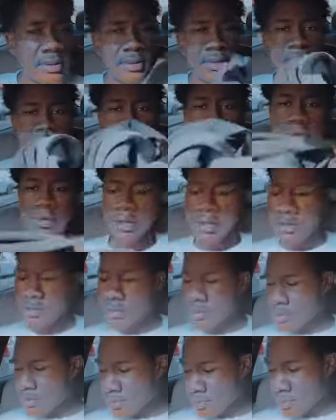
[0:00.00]
Because, you know,
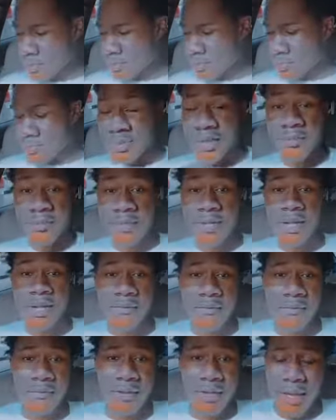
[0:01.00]
people
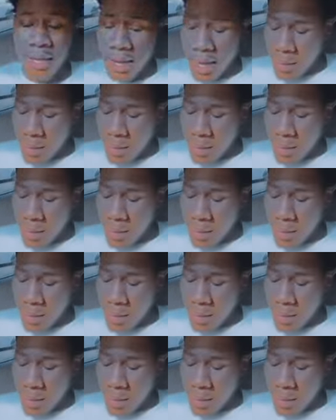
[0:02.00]
never forget.